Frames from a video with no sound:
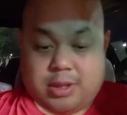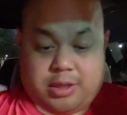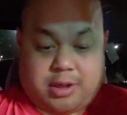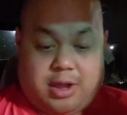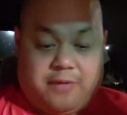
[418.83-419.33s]

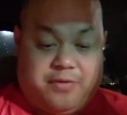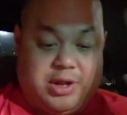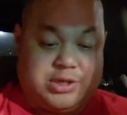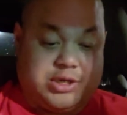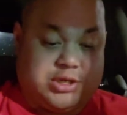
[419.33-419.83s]
The
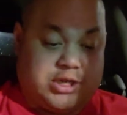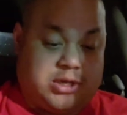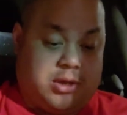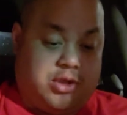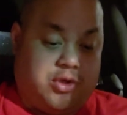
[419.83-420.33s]
confidence is
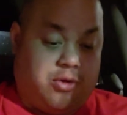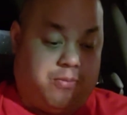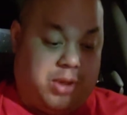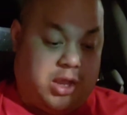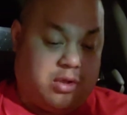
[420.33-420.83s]
just you
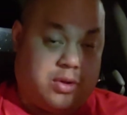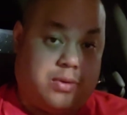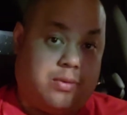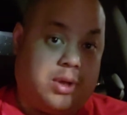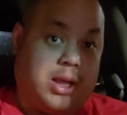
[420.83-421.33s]
being a
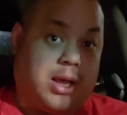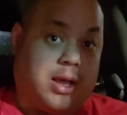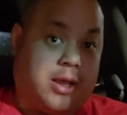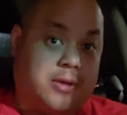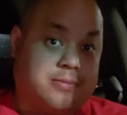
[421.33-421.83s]
cool
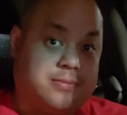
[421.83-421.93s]
guy